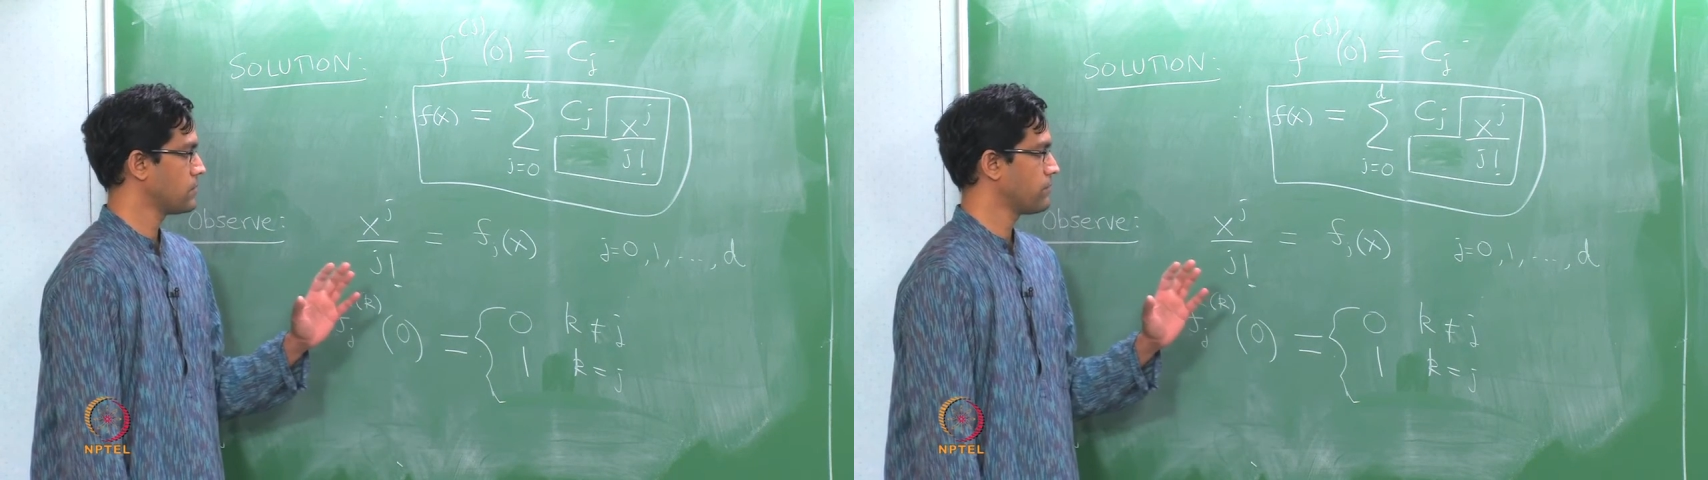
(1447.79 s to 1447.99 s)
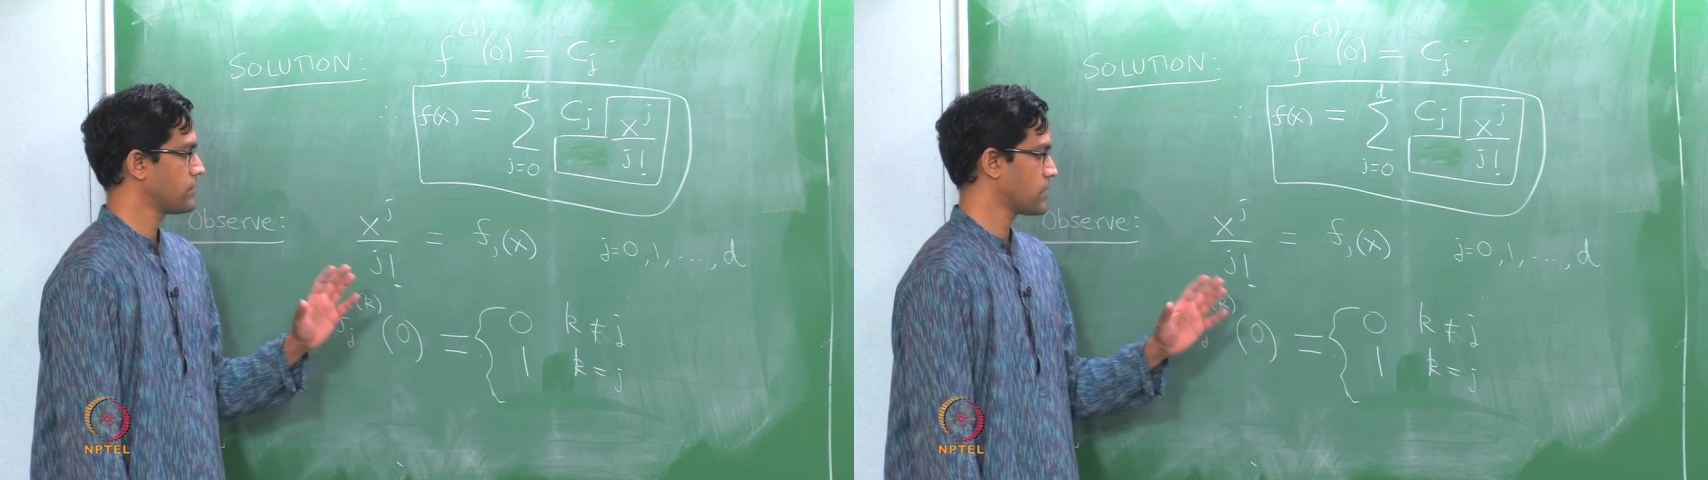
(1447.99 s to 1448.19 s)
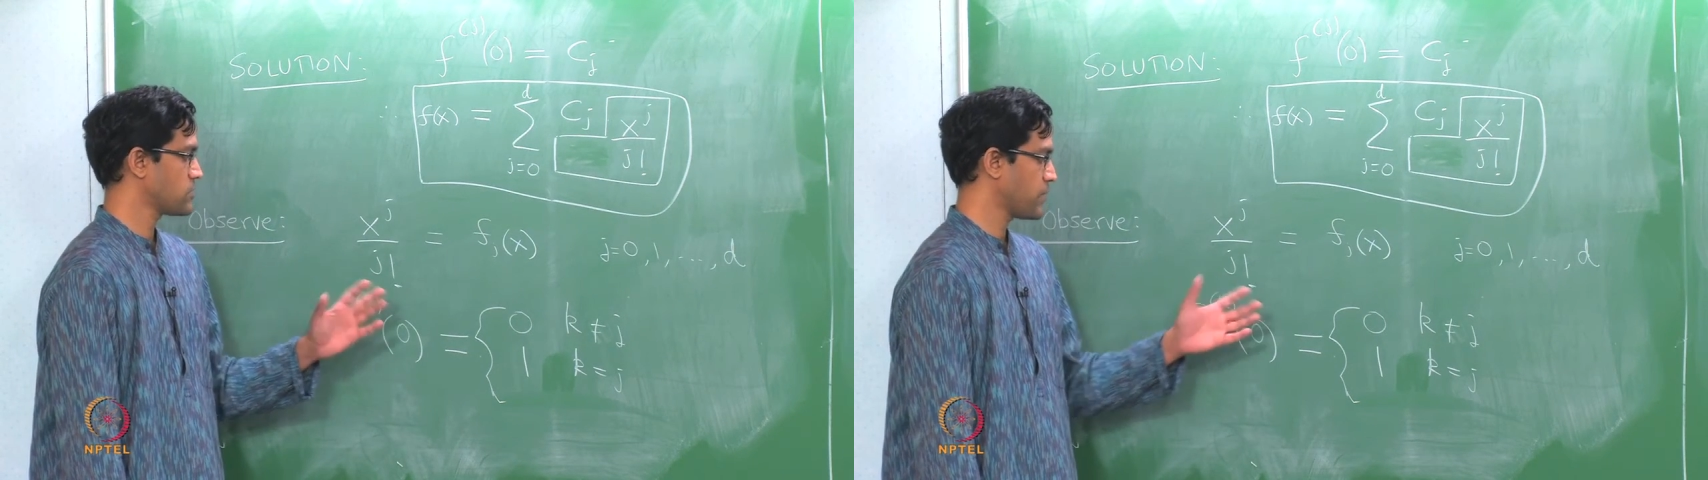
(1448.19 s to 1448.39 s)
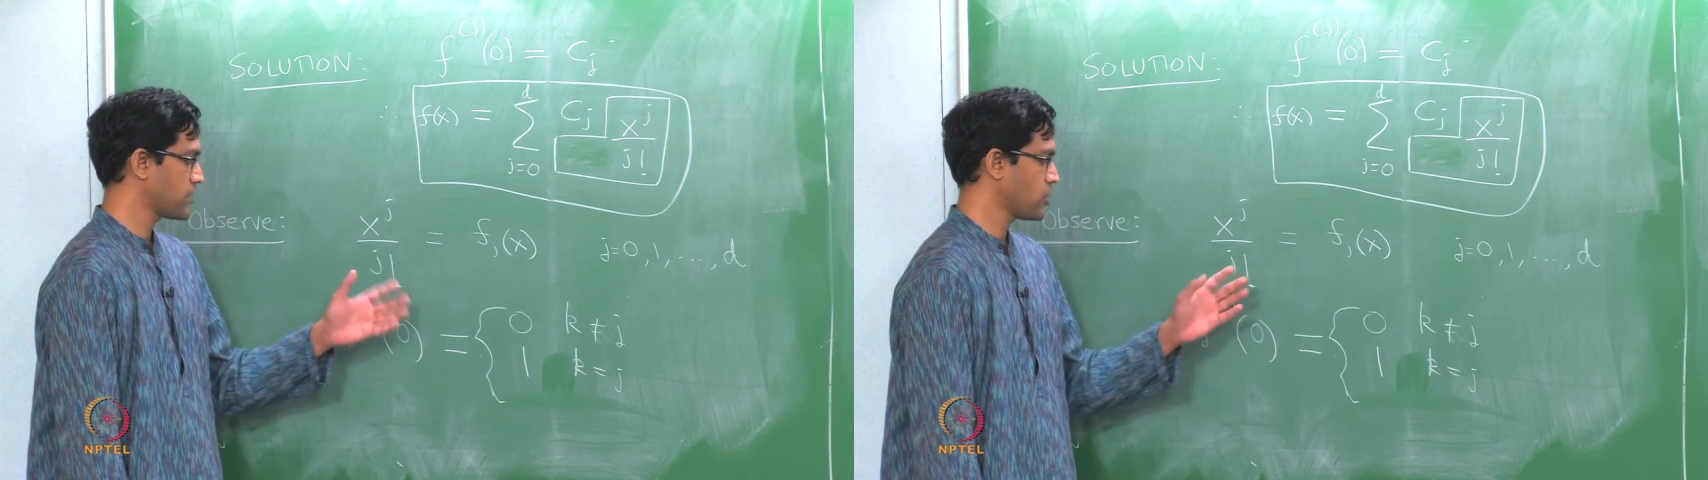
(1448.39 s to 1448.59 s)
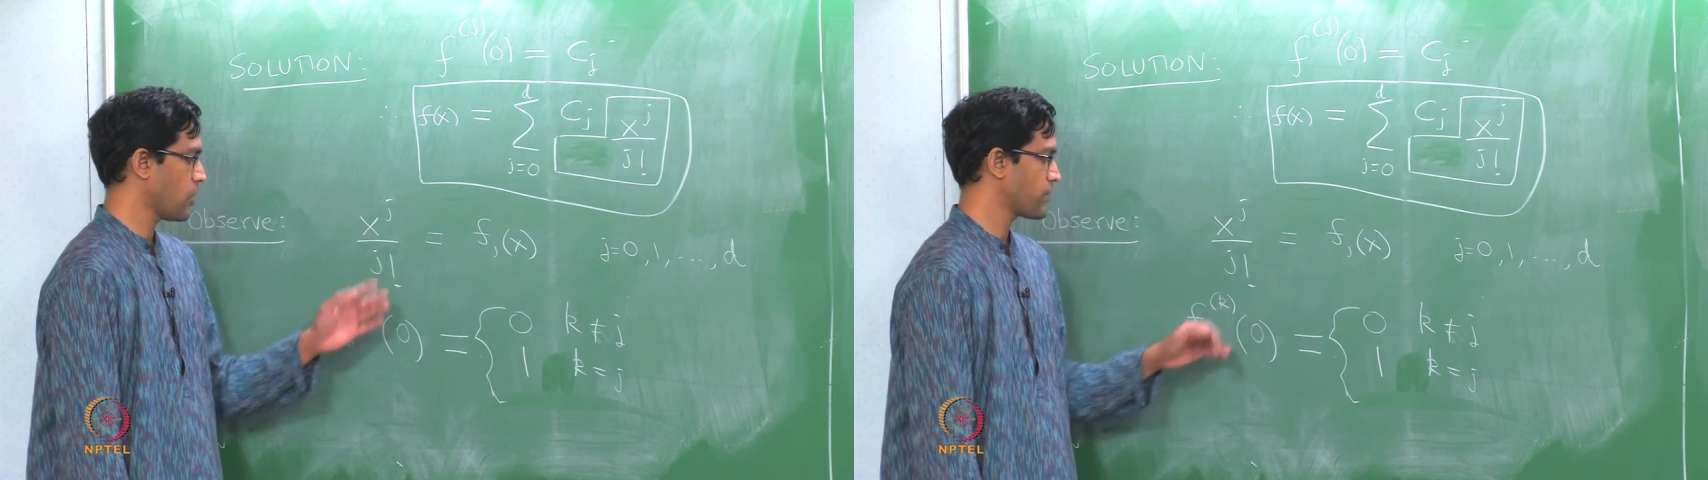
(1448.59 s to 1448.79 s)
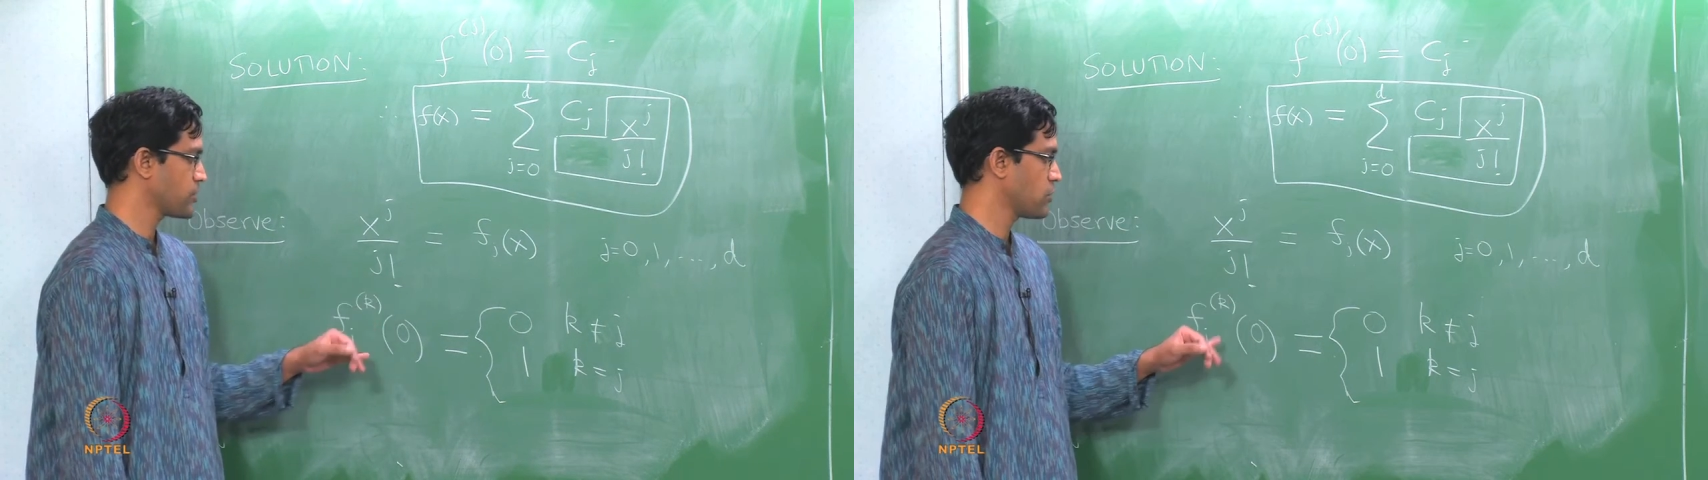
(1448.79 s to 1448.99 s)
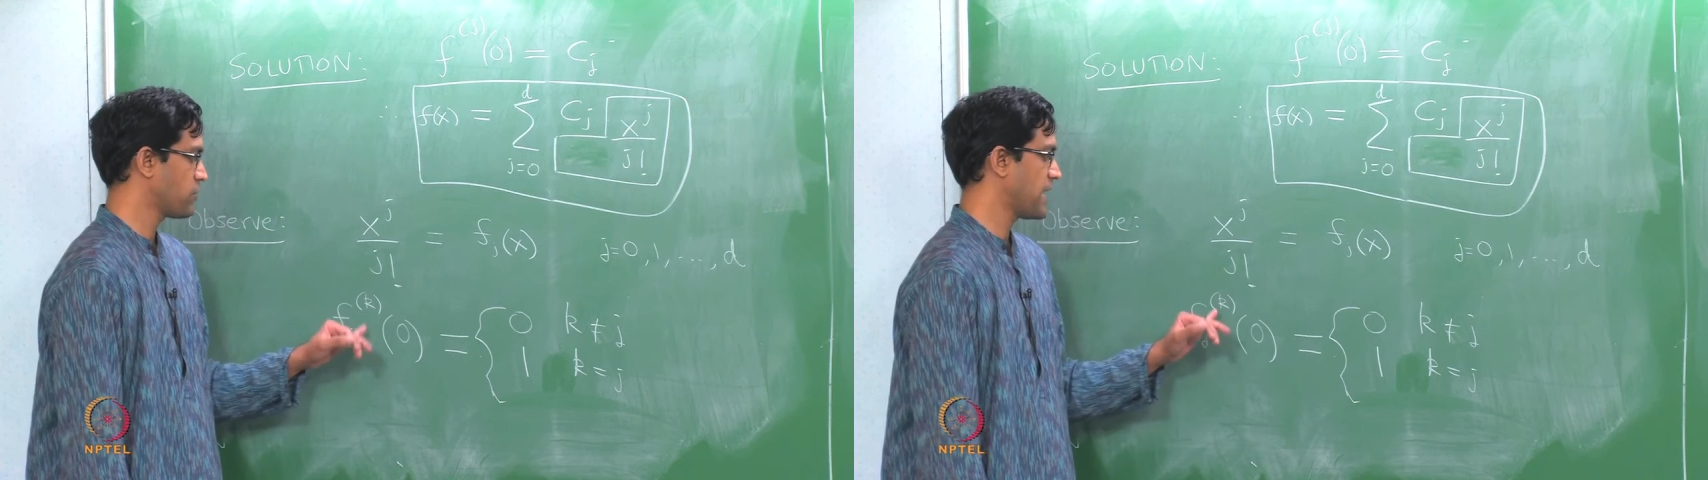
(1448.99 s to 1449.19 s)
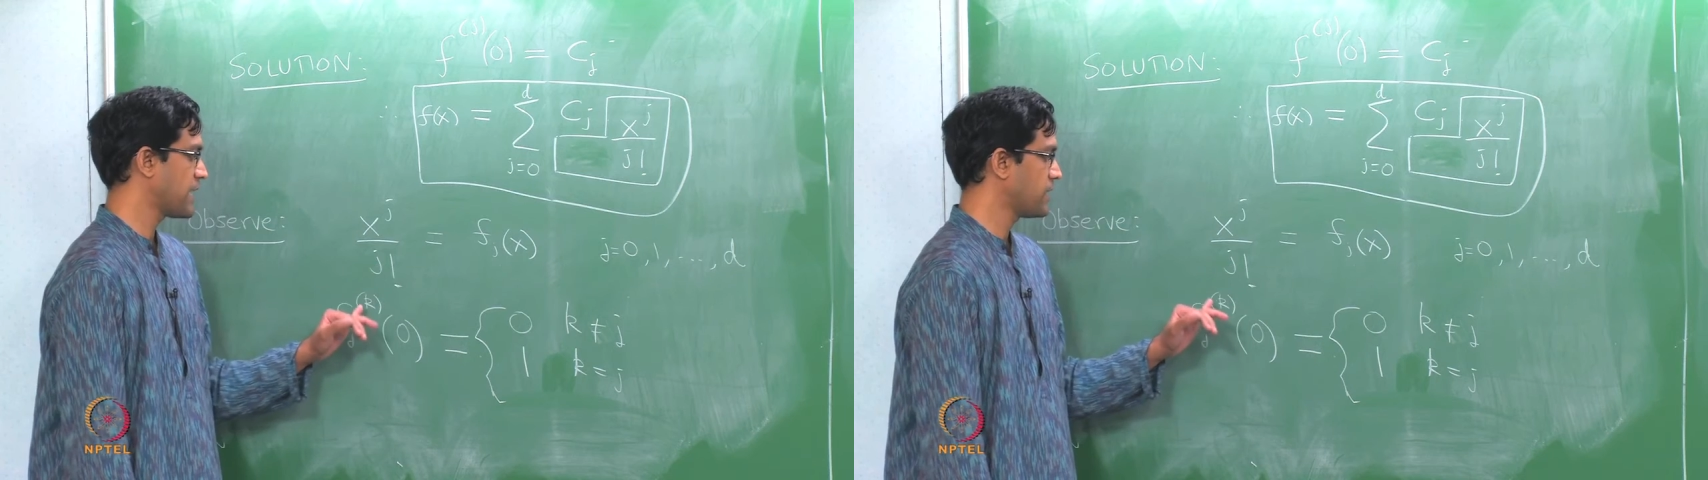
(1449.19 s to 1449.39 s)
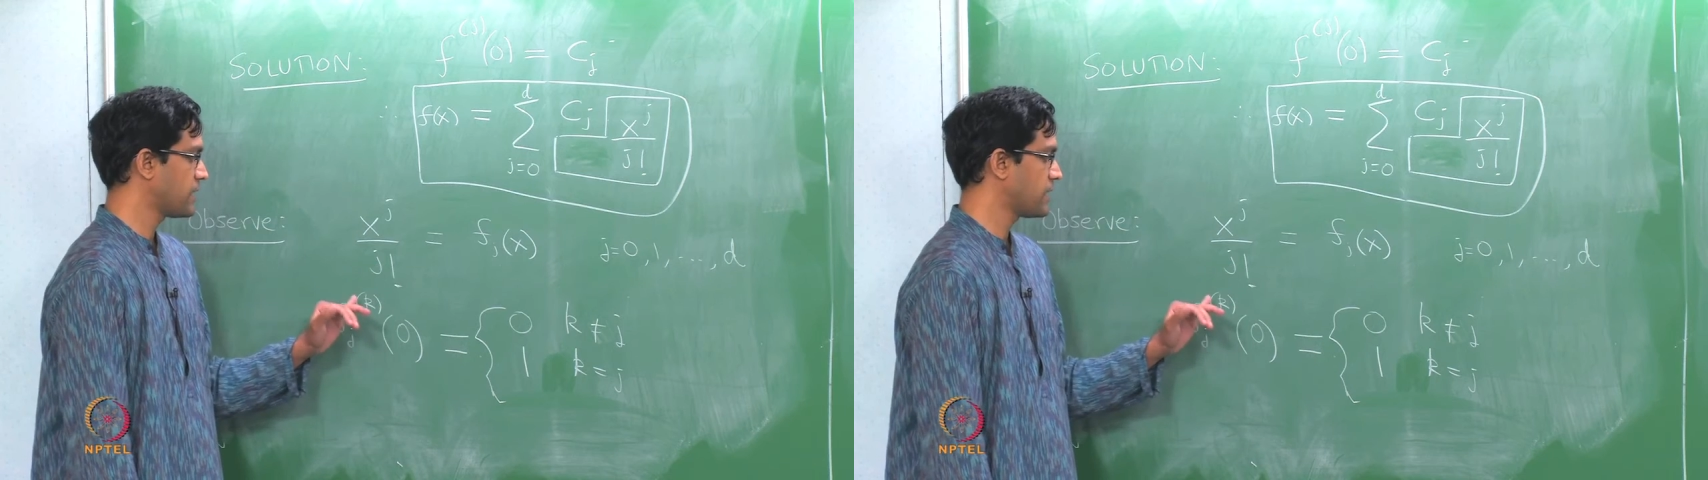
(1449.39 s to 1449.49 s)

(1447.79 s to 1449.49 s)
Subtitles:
with respect to the operation of taking